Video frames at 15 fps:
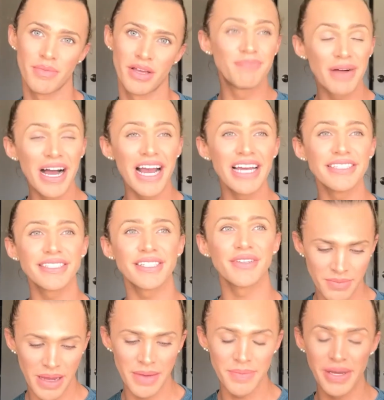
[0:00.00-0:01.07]
But
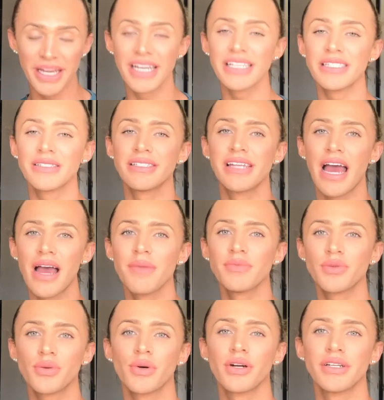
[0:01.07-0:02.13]
my biggest step
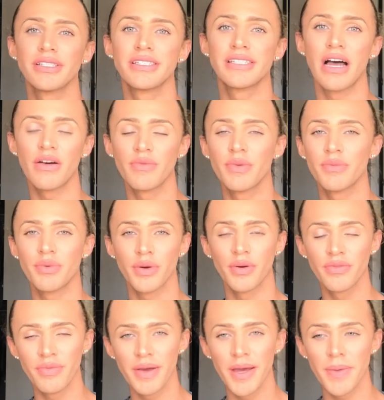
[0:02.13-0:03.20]
towards
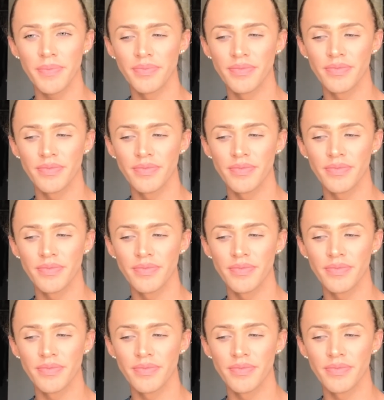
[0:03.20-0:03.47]
self-improvement